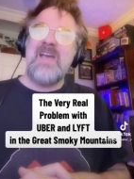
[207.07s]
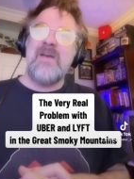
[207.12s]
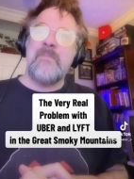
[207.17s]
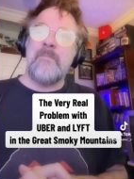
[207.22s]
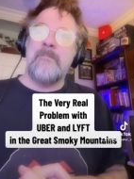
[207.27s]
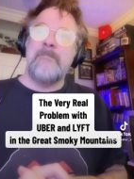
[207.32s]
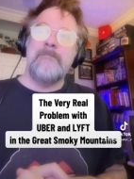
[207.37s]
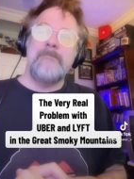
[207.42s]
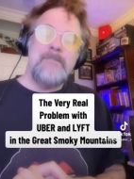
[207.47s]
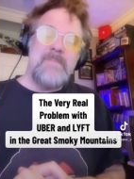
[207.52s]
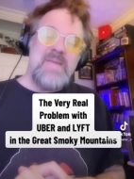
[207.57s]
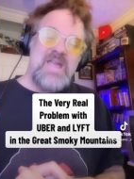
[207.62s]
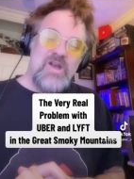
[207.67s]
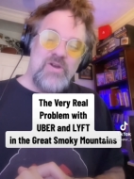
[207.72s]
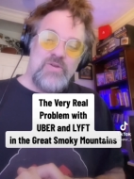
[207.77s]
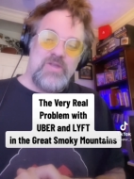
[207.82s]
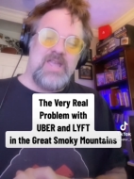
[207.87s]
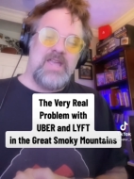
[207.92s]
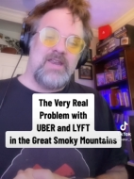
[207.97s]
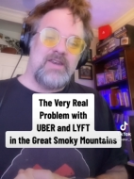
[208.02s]

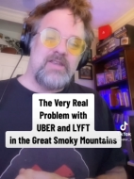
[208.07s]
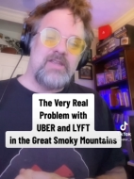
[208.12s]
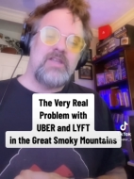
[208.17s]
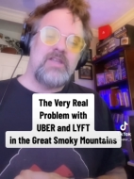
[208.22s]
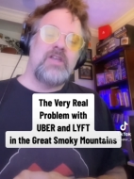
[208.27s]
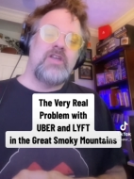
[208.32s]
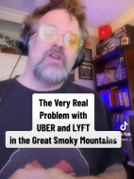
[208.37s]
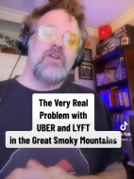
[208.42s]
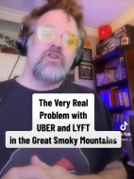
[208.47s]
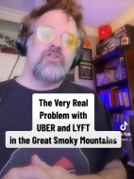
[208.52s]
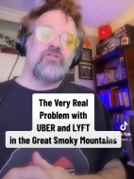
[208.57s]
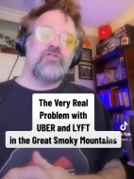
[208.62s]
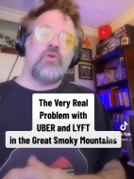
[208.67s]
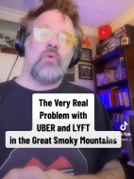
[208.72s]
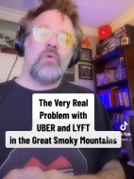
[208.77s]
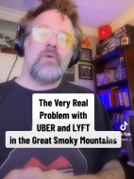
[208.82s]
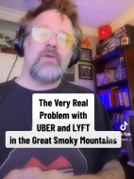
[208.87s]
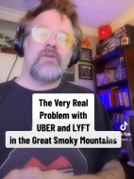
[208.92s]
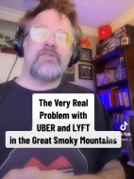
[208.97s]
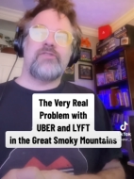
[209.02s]
million
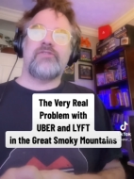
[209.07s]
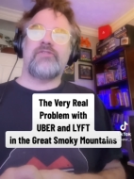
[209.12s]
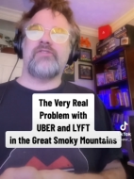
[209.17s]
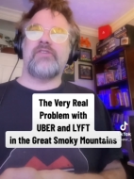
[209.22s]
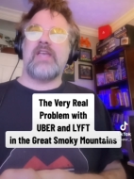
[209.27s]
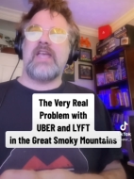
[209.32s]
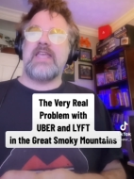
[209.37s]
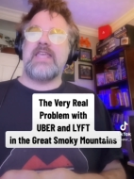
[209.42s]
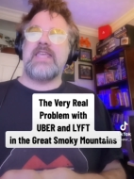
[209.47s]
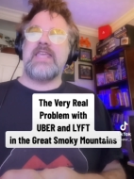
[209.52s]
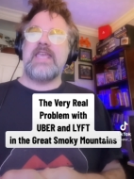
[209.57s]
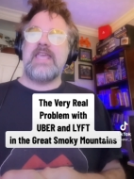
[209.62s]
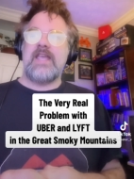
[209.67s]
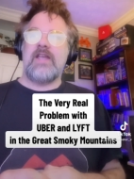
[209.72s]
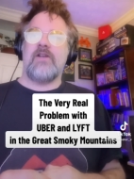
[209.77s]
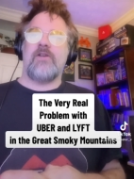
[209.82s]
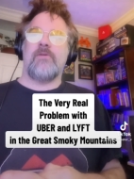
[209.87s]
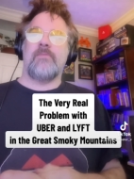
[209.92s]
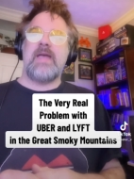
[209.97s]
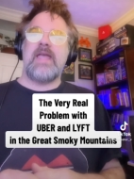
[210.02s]
tourists a
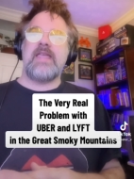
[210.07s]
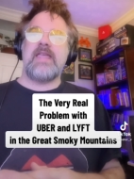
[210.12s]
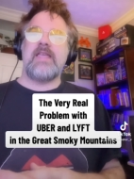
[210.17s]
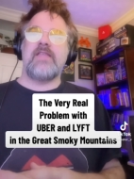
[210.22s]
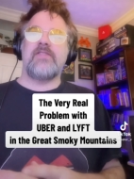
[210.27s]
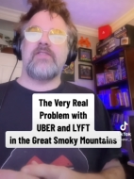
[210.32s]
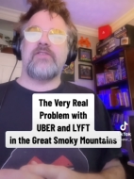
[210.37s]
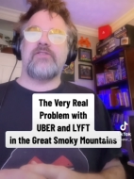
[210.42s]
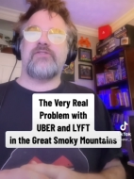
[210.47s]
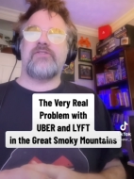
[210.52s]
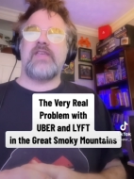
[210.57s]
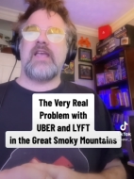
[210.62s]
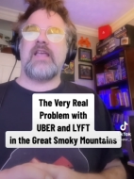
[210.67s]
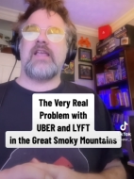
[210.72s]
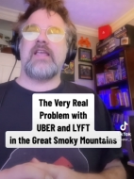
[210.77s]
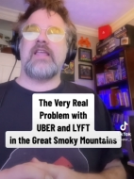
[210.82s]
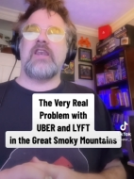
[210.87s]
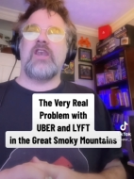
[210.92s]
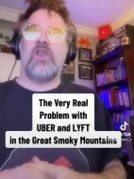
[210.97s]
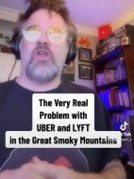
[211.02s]
year, making it the
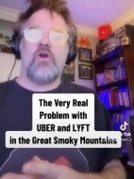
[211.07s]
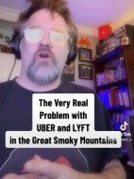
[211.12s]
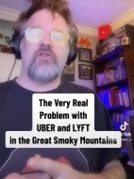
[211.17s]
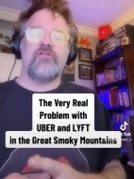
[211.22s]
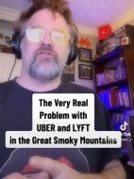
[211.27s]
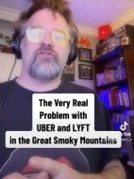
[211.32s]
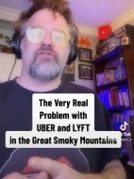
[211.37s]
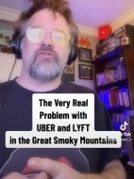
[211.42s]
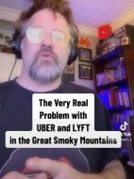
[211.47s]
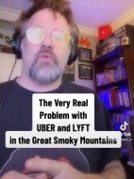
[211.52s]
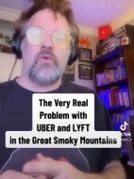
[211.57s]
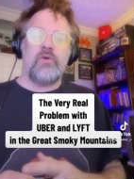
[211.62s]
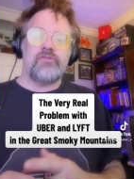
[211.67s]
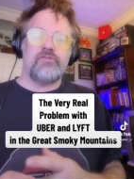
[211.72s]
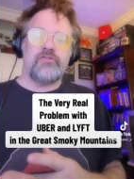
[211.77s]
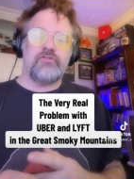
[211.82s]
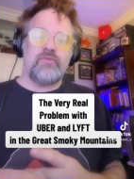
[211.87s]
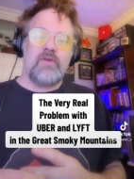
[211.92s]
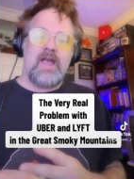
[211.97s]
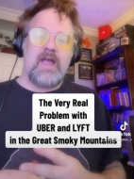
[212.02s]
second largest
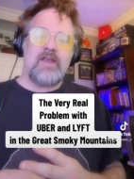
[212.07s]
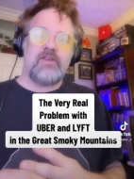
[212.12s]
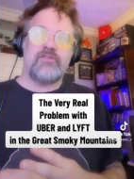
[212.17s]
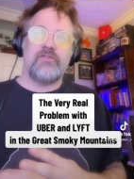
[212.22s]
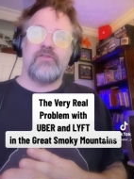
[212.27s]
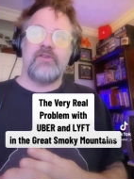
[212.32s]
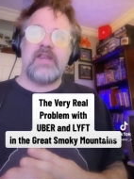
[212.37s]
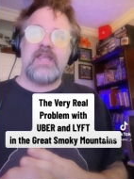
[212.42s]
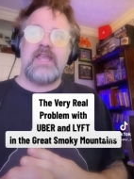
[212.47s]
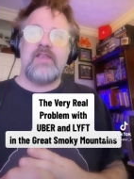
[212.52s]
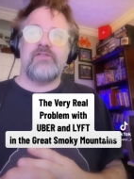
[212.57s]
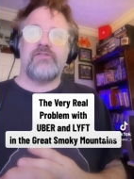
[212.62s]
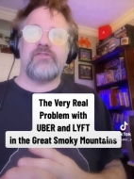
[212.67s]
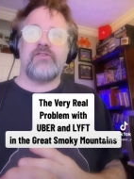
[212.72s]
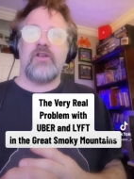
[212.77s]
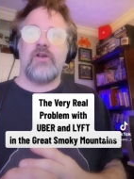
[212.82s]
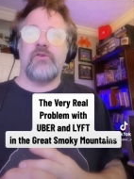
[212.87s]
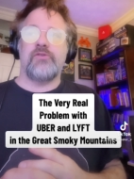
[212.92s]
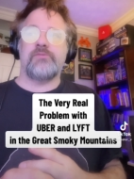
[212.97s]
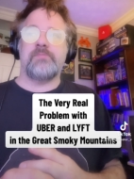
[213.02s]
tourist attraction on the
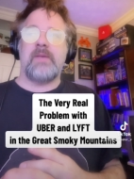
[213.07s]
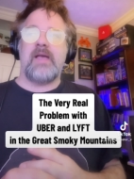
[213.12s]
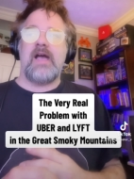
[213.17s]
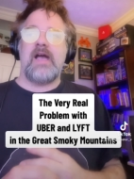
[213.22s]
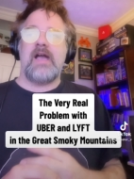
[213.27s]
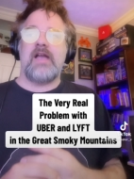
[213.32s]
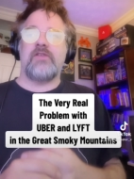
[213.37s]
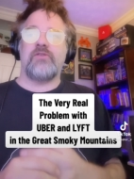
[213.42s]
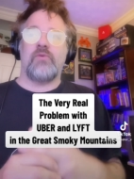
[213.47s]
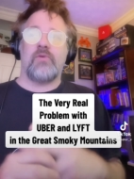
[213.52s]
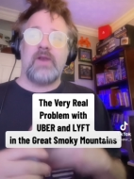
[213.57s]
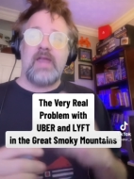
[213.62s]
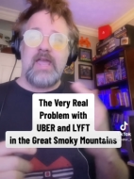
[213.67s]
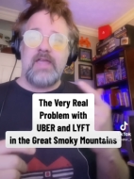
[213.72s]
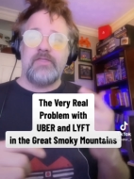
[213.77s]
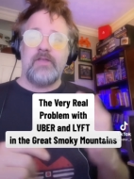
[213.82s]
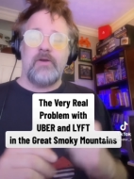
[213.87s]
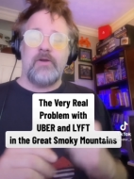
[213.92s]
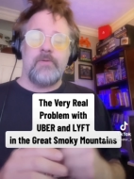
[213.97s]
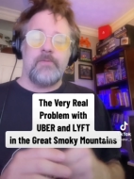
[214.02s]
East Coast behind
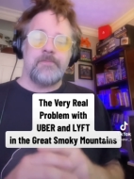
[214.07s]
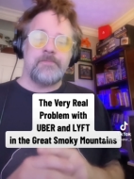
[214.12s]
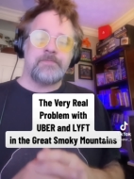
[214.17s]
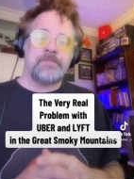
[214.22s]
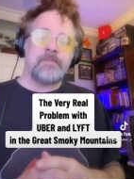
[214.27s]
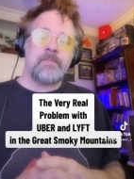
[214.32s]
Orlando.